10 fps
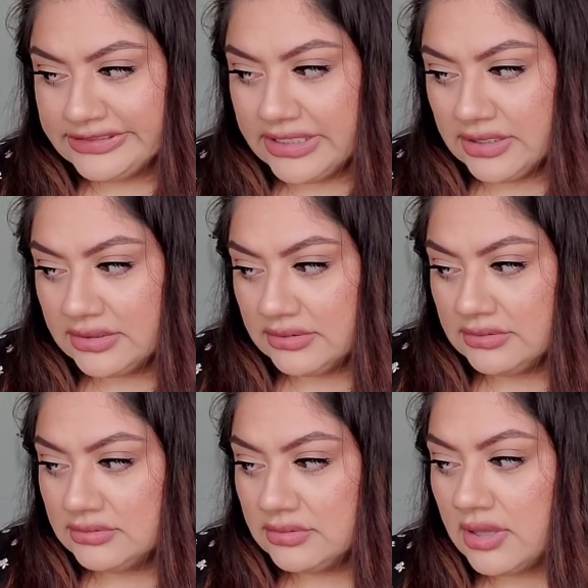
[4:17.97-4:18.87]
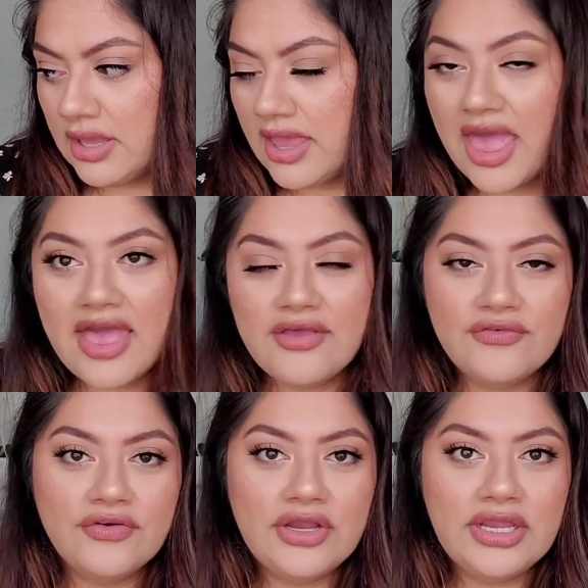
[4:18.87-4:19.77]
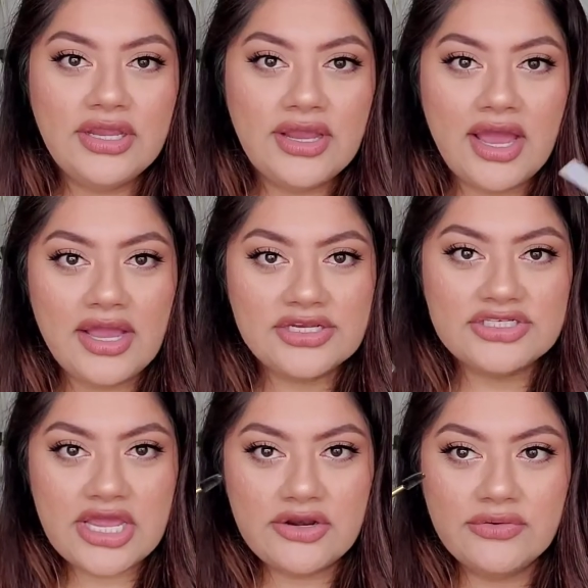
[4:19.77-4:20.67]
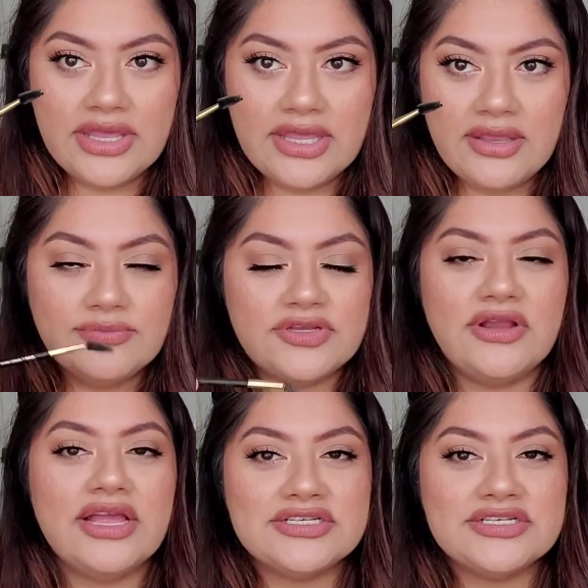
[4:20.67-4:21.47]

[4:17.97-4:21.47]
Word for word: Like, every eyeshadow kit, I'm sorry,